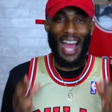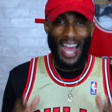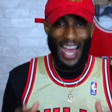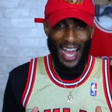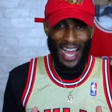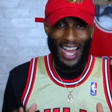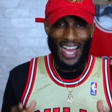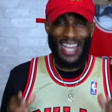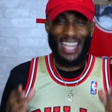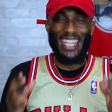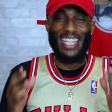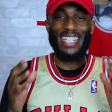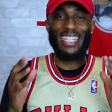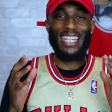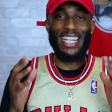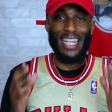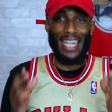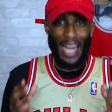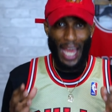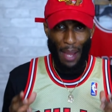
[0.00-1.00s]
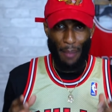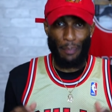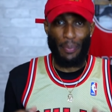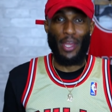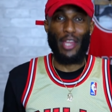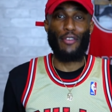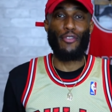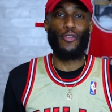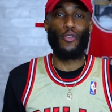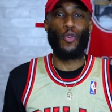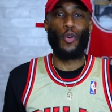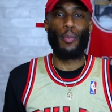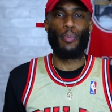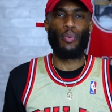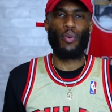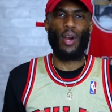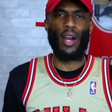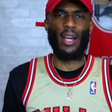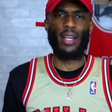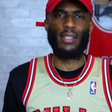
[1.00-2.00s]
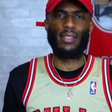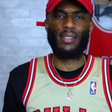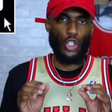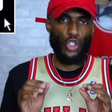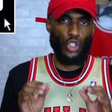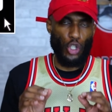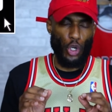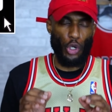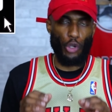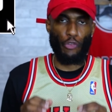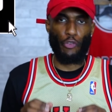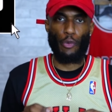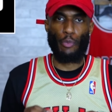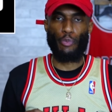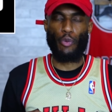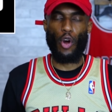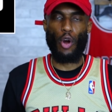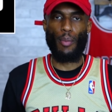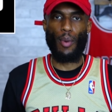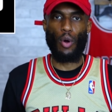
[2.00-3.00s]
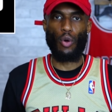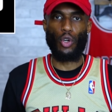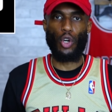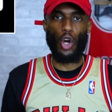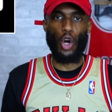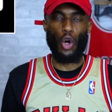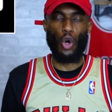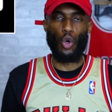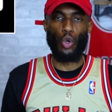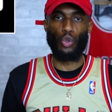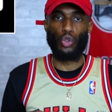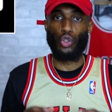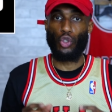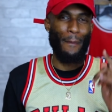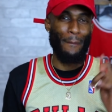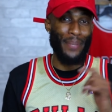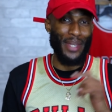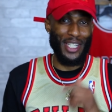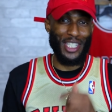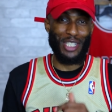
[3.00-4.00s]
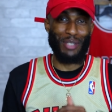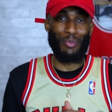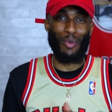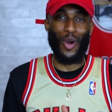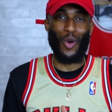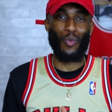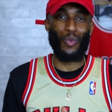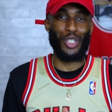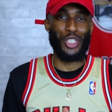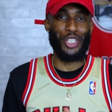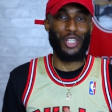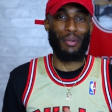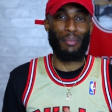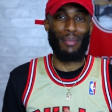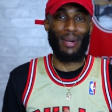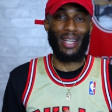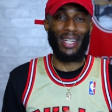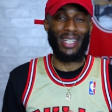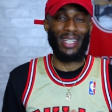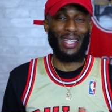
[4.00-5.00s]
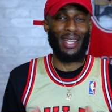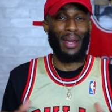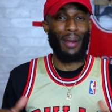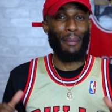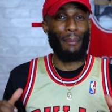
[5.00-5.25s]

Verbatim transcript: I did not pay full price. Search for promo codes, be smart with your money.